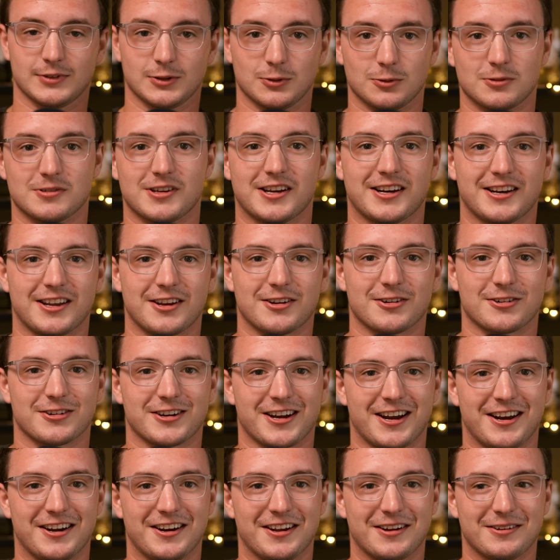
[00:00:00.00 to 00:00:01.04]
Was that
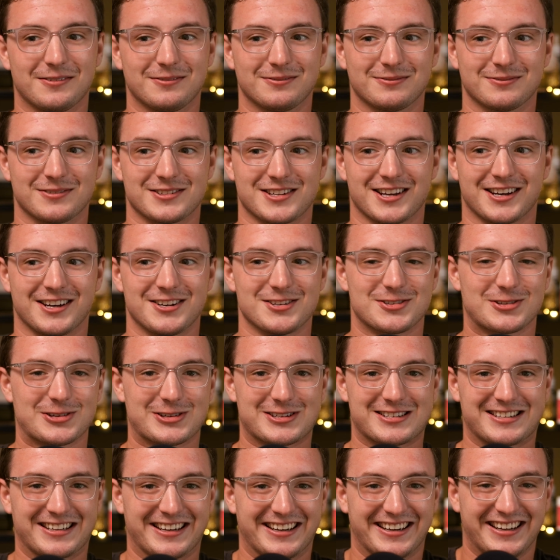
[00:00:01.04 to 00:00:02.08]
entertaining? Was that
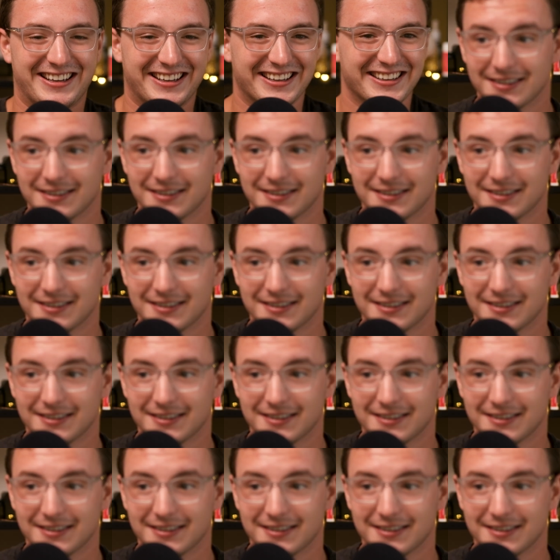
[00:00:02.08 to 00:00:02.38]
interesting?